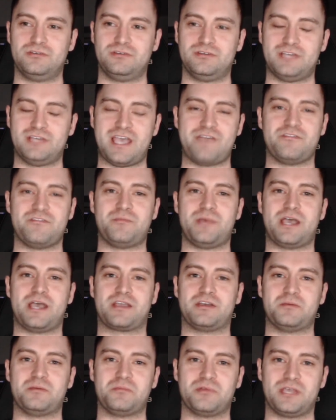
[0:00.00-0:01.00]
have a
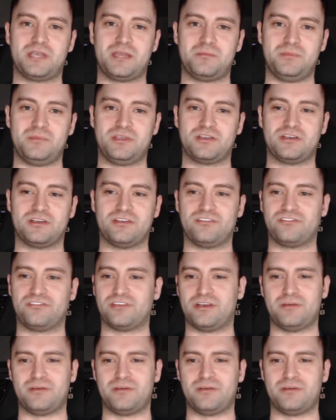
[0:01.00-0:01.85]
backup plan, because